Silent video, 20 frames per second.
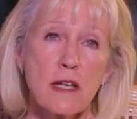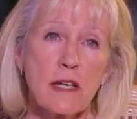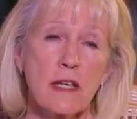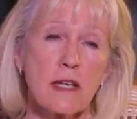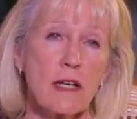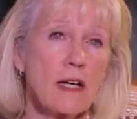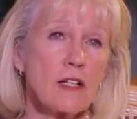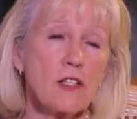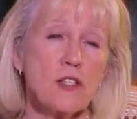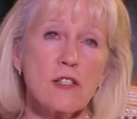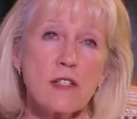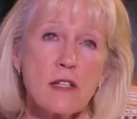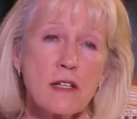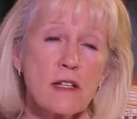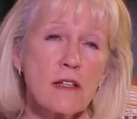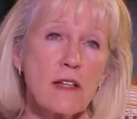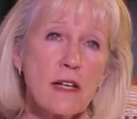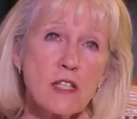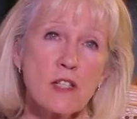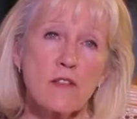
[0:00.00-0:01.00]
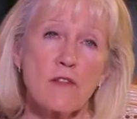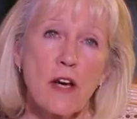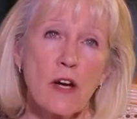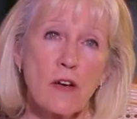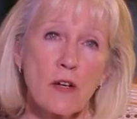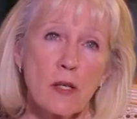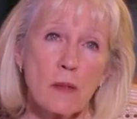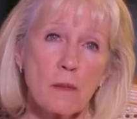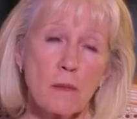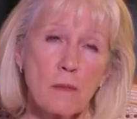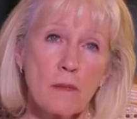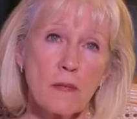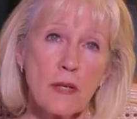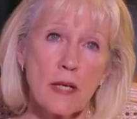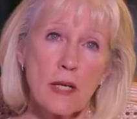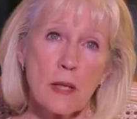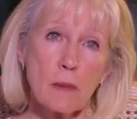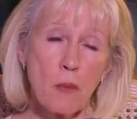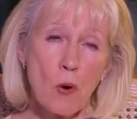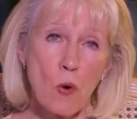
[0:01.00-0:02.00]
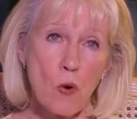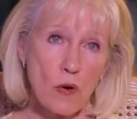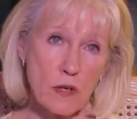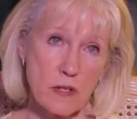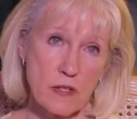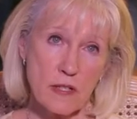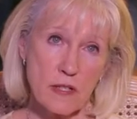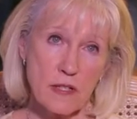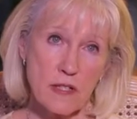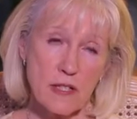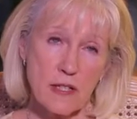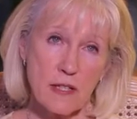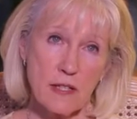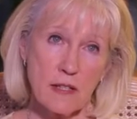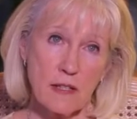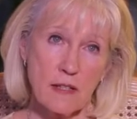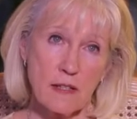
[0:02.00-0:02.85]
and I just think that's very important,